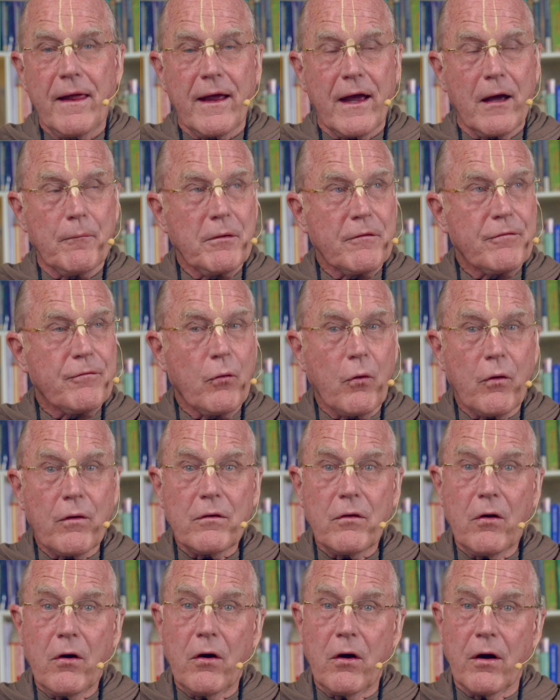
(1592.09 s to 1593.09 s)
And before
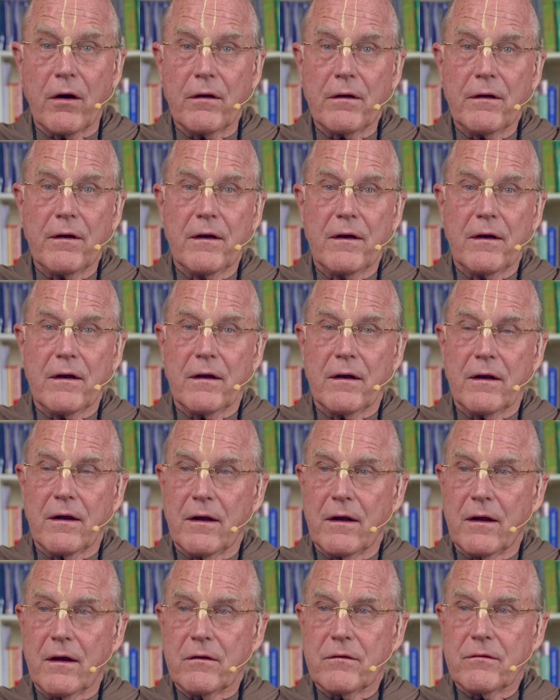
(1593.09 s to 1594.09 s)
long,
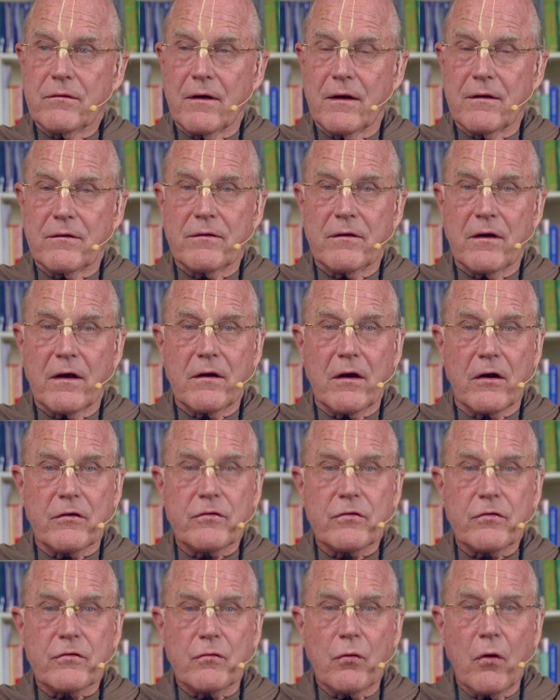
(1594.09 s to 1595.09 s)
it said a
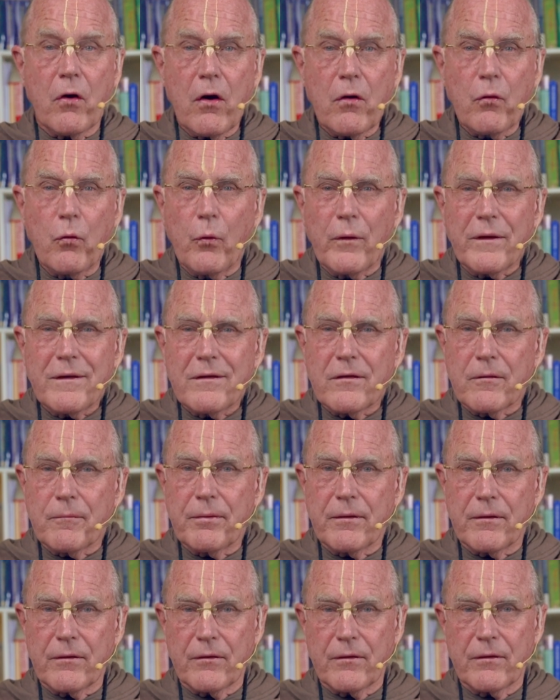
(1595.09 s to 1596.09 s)
strong wind
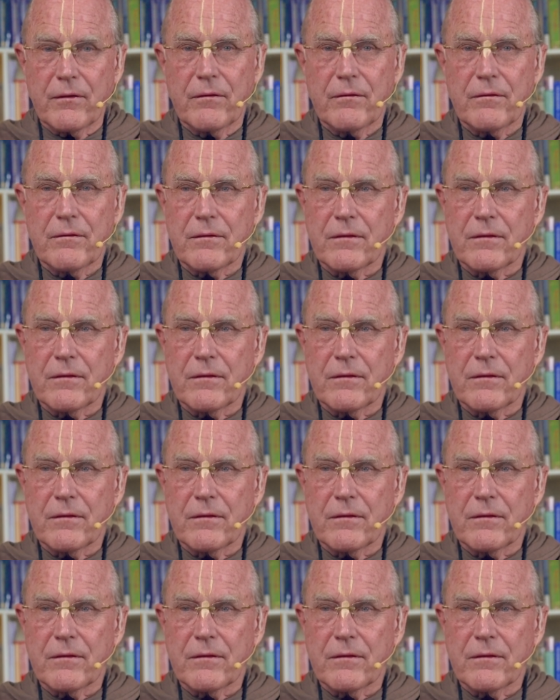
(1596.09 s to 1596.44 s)
appeared,